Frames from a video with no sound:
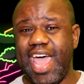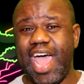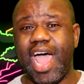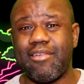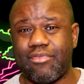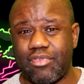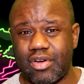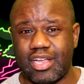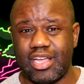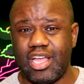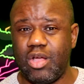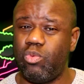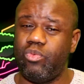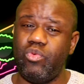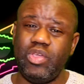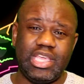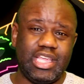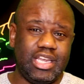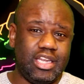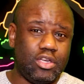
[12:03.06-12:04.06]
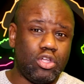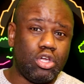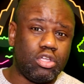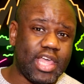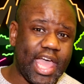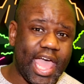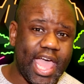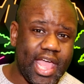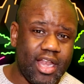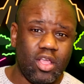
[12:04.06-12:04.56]
Africa. And when we can do
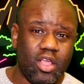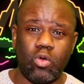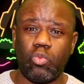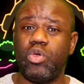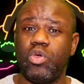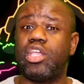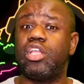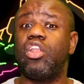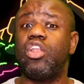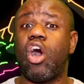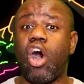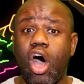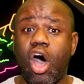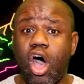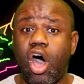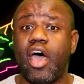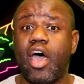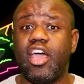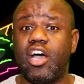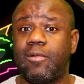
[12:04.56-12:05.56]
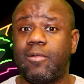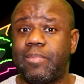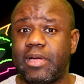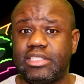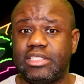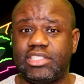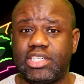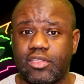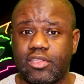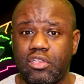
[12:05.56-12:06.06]
that, we can all help
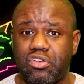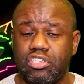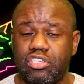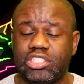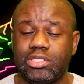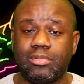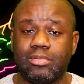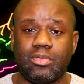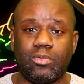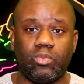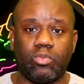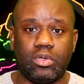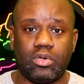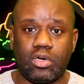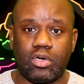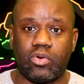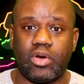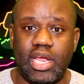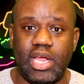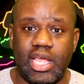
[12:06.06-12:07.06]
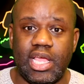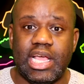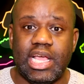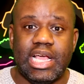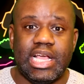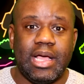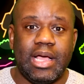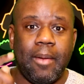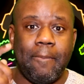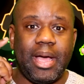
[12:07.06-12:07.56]
each other do something real great.
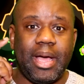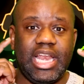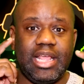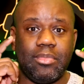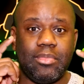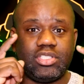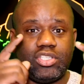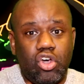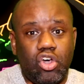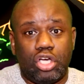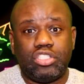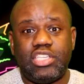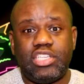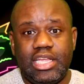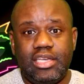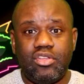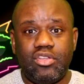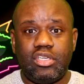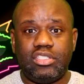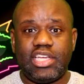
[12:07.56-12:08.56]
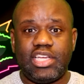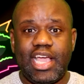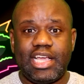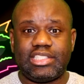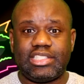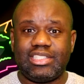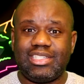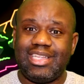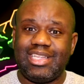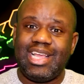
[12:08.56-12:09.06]
My name is O'Shea Duke
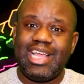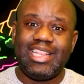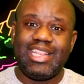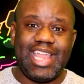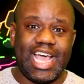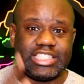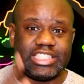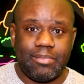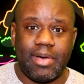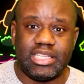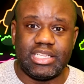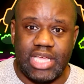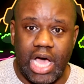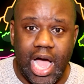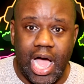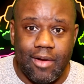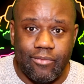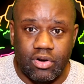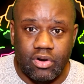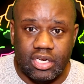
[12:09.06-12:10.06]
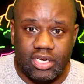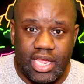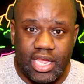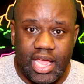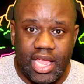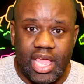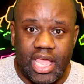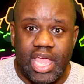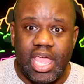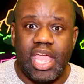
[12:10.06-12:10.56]
Jackson. That's my time for
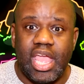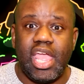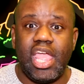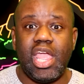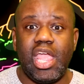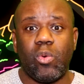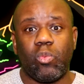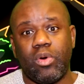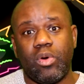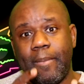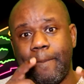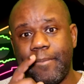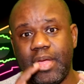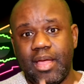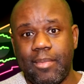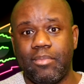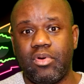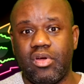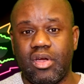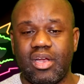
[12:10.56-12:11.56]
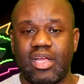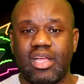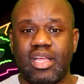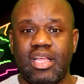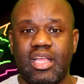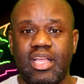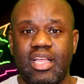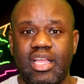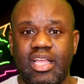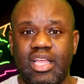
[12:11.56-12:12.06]
today. And remember,
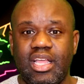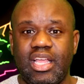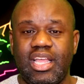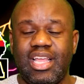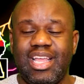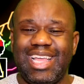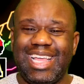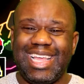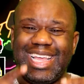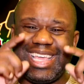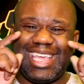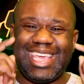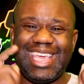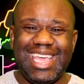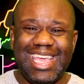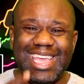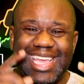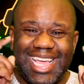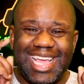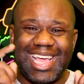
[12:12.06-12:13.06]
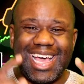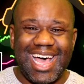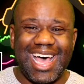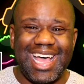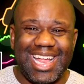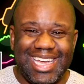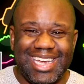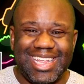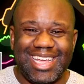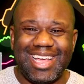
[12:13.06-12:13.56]

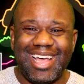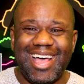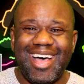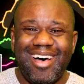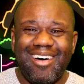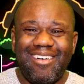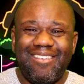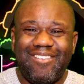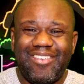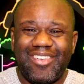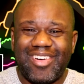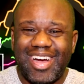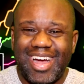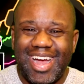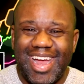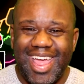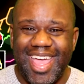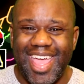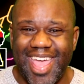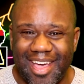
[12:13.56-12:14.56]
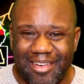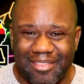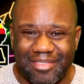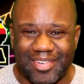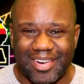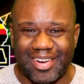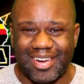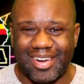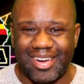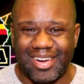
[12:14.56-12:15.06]
Kenganda
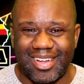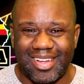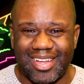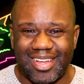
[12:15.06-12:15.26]
forever.